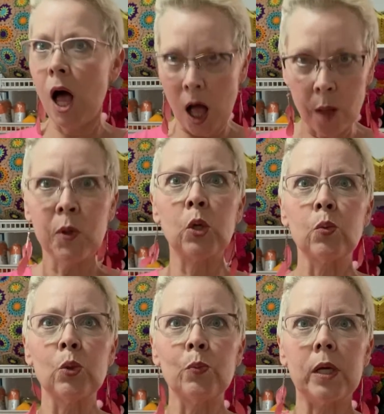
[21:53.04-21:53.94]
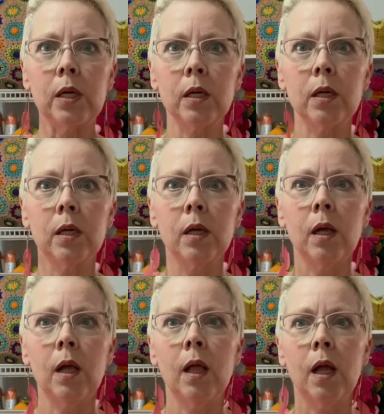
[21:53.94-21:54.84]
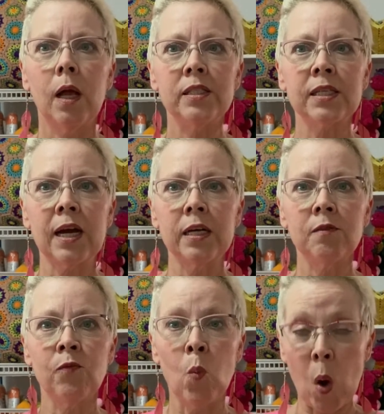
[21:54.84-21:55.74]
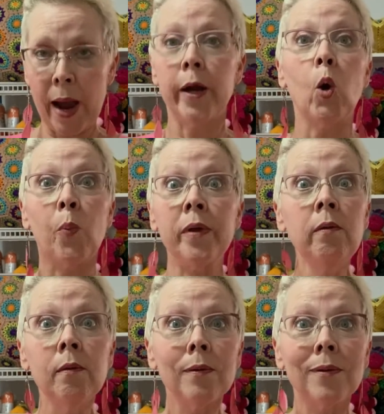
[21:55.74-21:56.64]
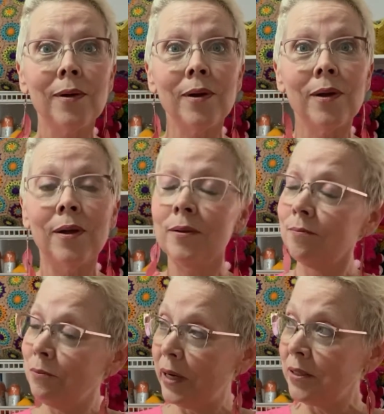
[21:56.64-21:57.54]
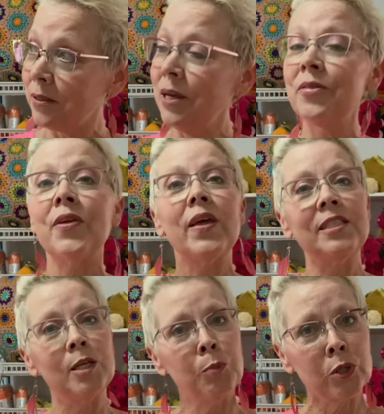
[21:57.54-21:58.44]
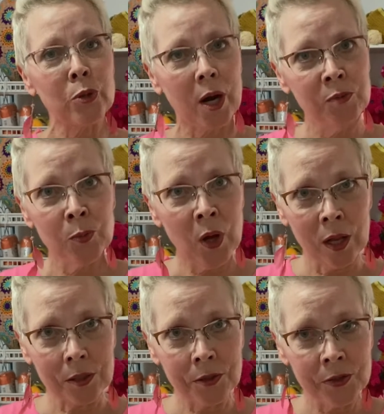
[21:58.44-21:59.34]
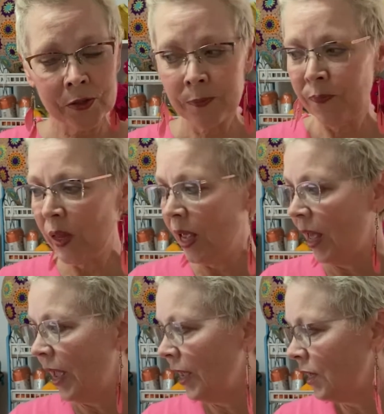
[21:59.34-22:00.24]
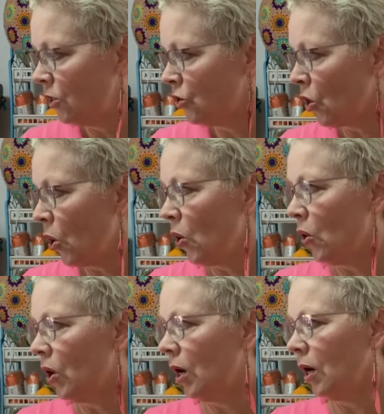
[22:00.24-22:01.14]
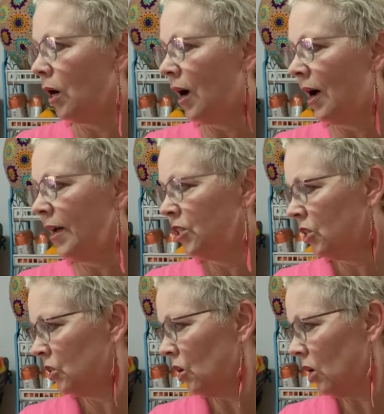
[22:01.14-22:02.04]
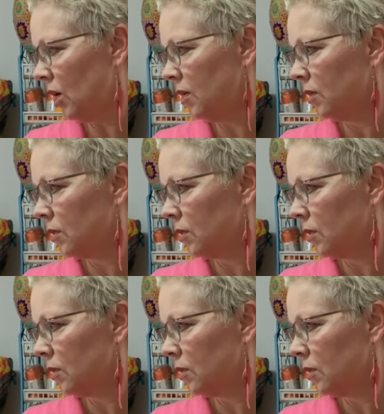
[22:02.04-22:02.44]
Amigurumi. It's kind of wide open, but then they did prescribe some colors. And so I just thought